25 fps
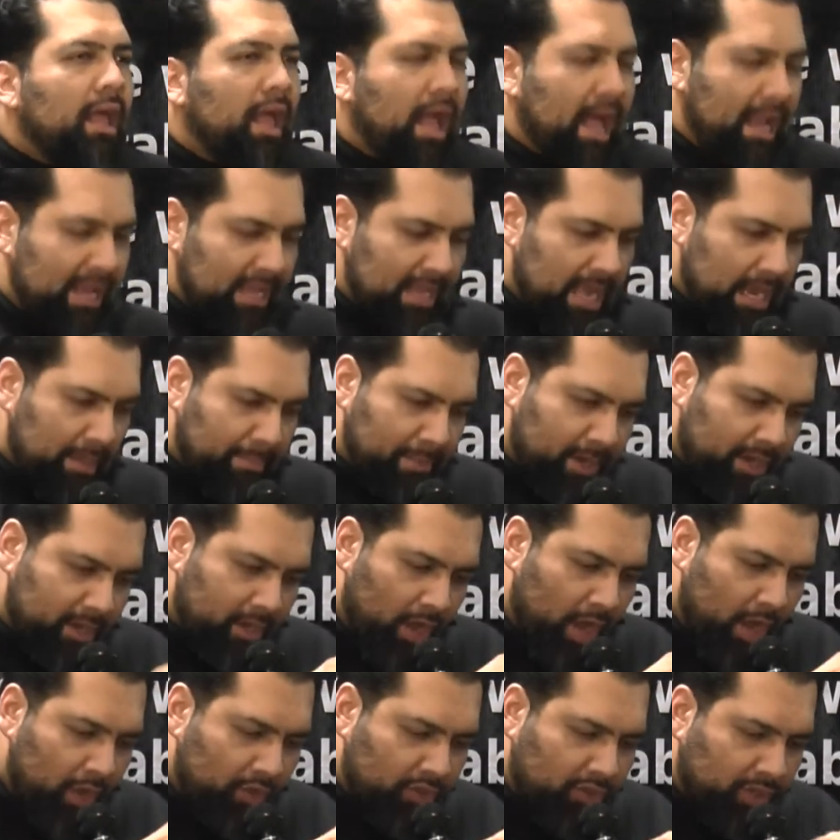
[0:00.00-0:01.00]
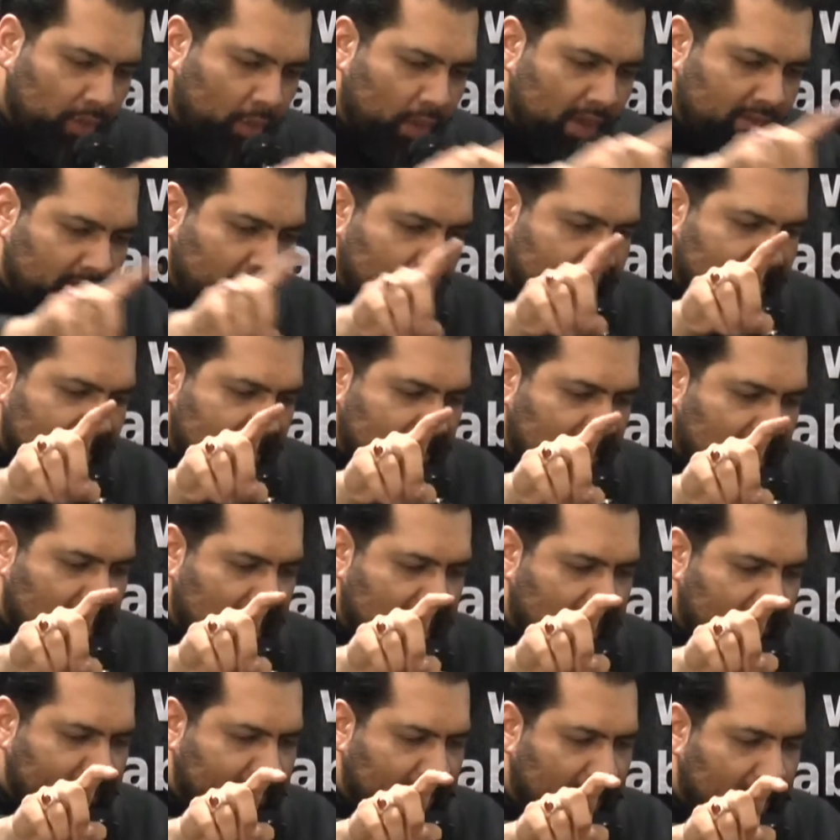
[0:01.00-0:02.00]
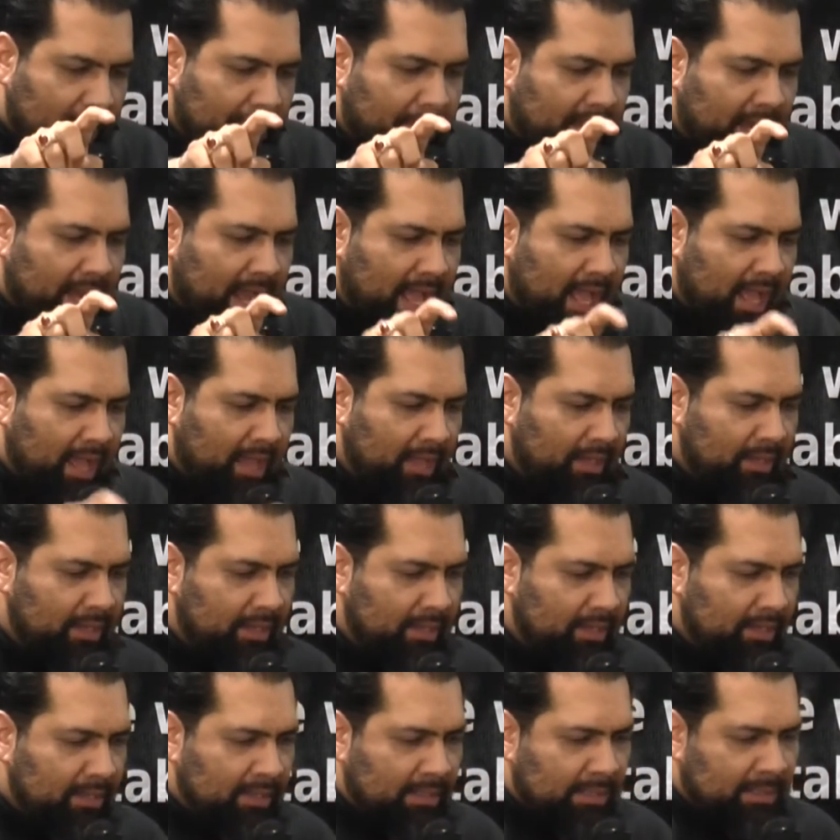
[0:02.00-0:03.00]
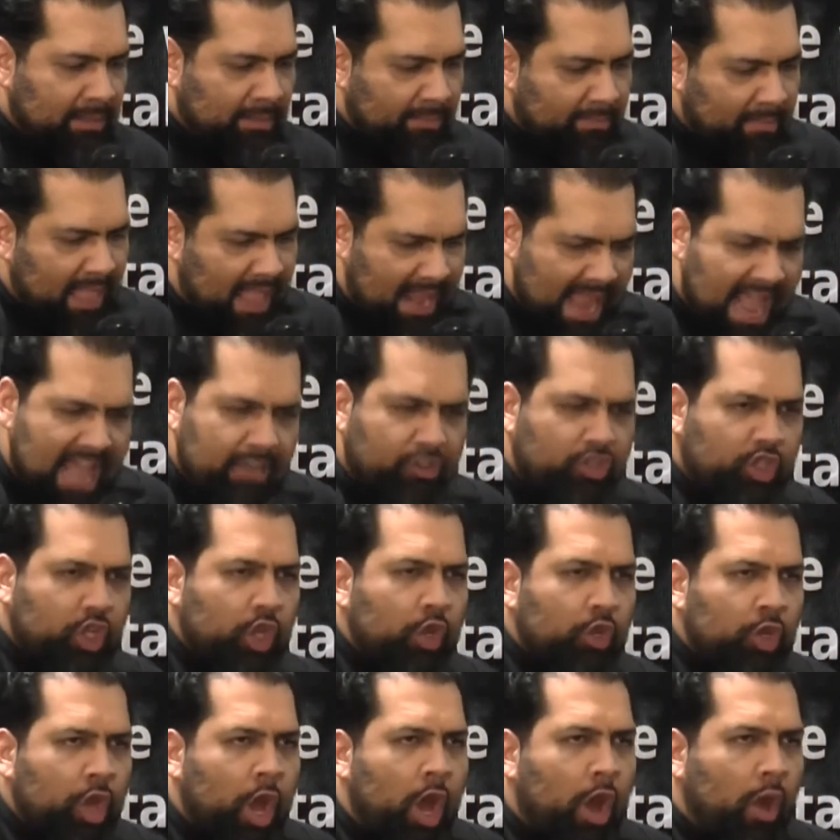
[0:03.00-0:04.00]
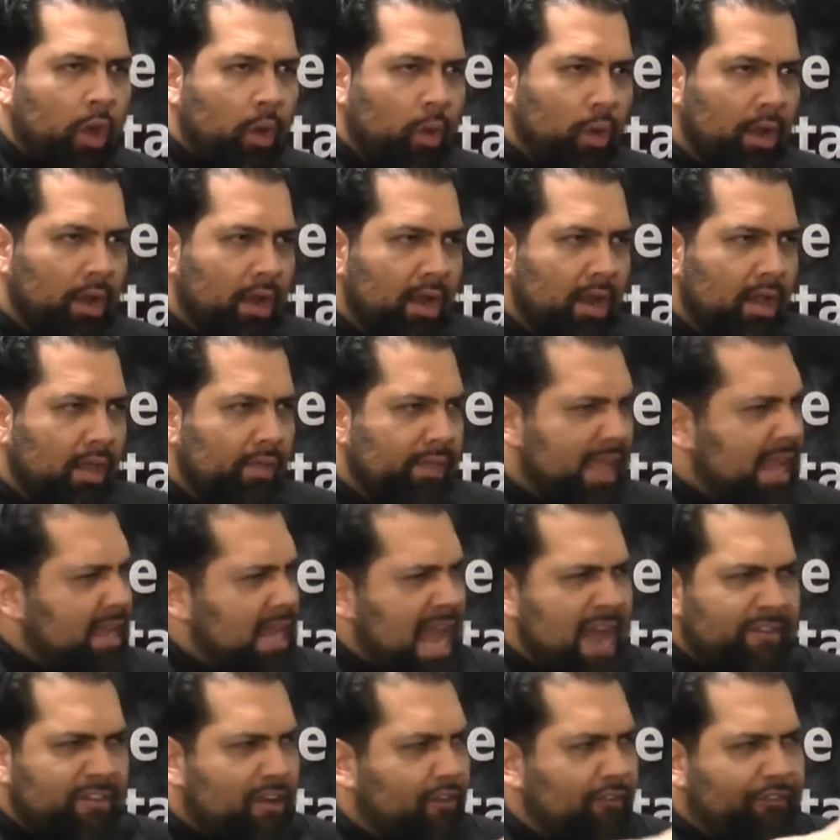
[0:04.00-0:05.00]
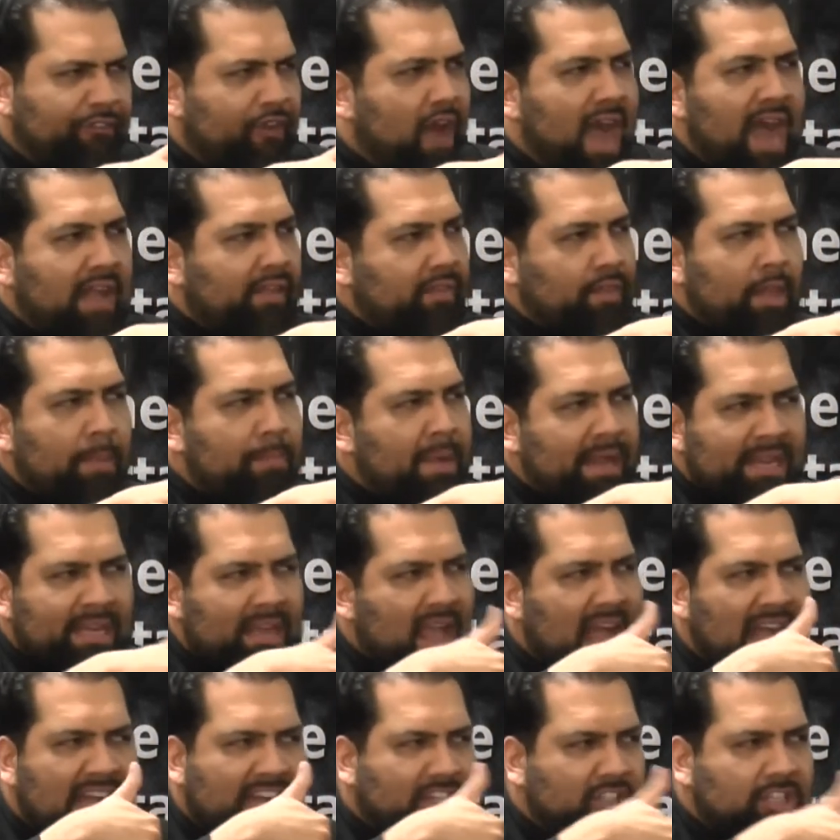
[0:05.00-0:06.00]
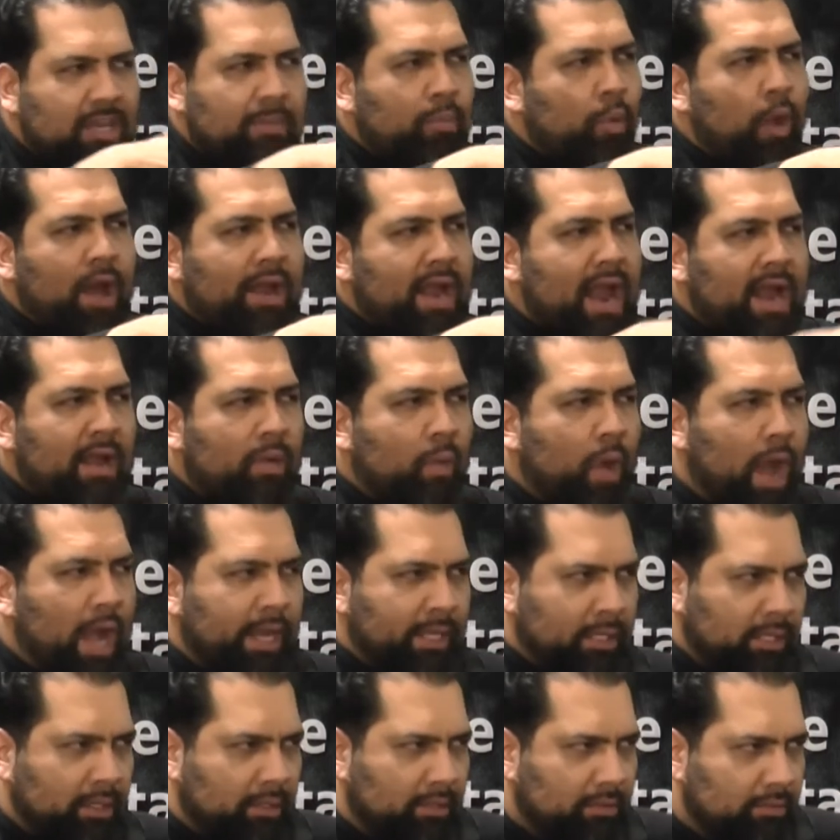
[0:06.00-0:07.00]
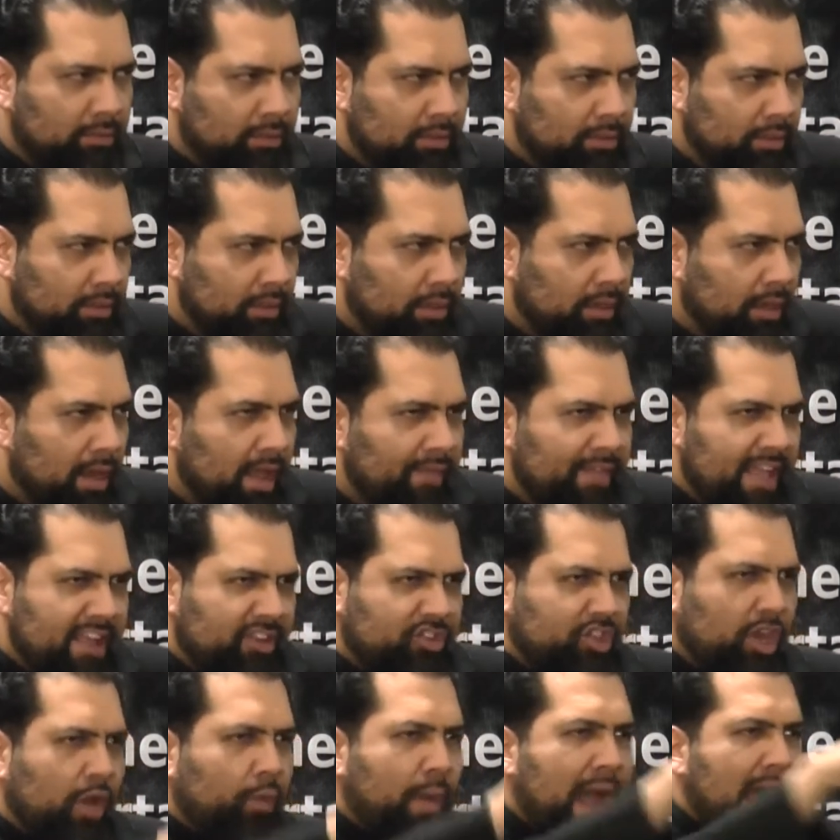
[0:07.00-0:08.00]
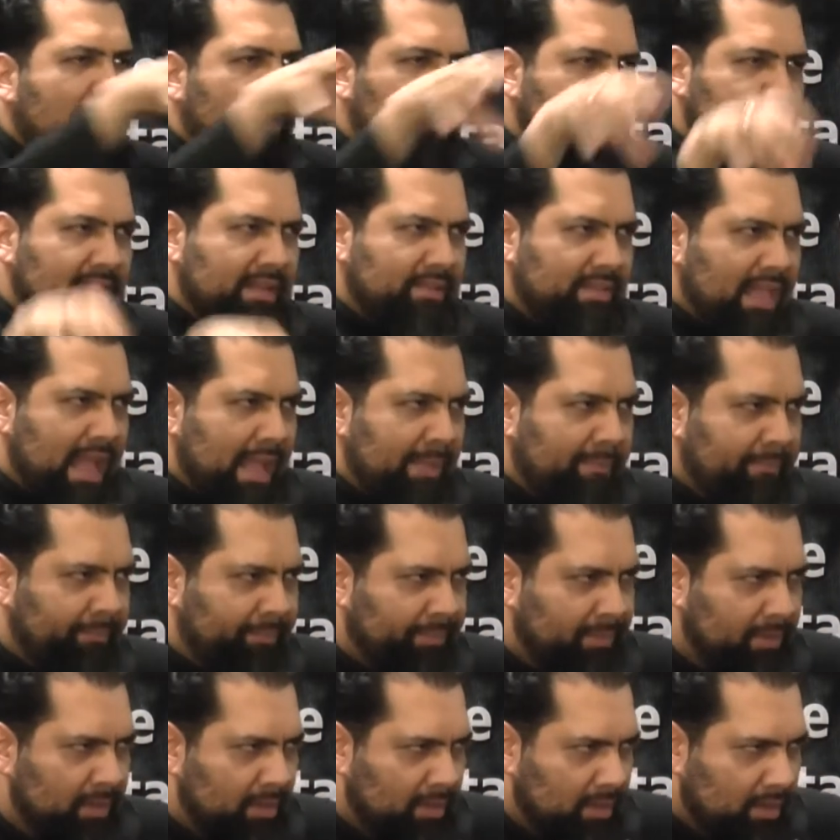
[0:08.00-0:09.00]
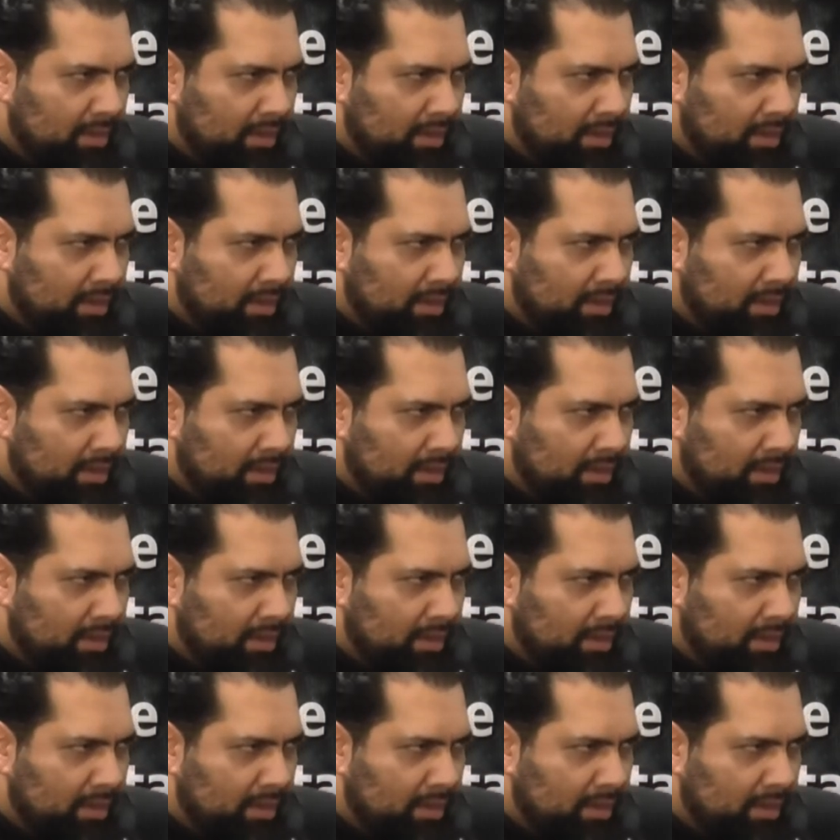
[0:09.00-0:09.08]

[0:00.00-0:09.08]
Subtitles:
Ali Akbar goes towards the Maidan of Karbala. And as you know, they never fought the Bani Hashim one-on-one. They surrounded them.